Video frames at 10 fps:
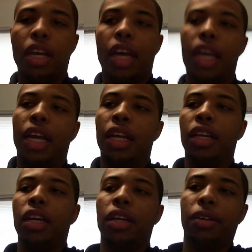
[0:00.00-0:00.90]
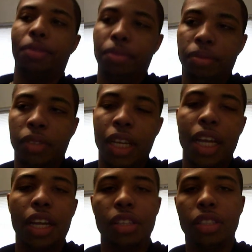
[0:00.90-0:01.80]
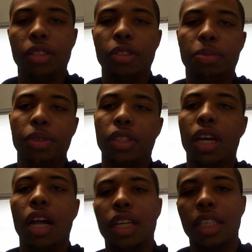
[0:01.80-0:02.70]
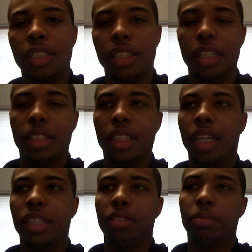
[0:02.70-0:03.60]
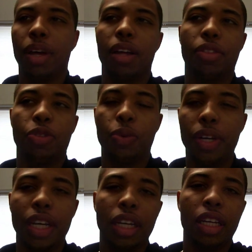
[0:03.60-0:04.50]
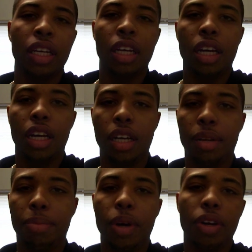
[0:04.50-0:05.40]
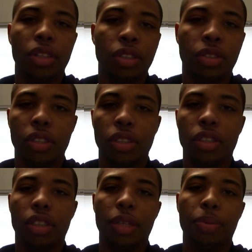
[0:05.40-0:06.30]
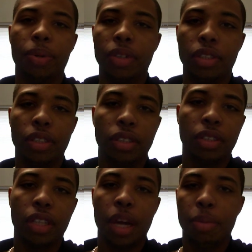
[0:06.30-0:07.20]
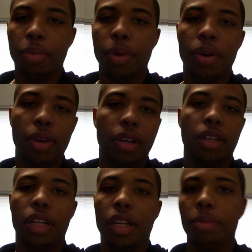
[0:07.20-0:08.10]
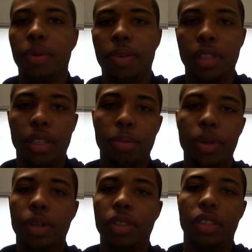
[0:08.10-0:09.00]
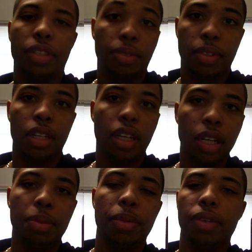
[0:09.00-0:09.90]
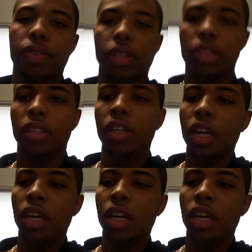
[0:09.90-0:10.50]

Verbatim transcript: And uh, he introduced me to all of his snakes. He has about three uh, boa constrictor imperators, common boa, Colombian red-tailed boas, they're the Colombian version.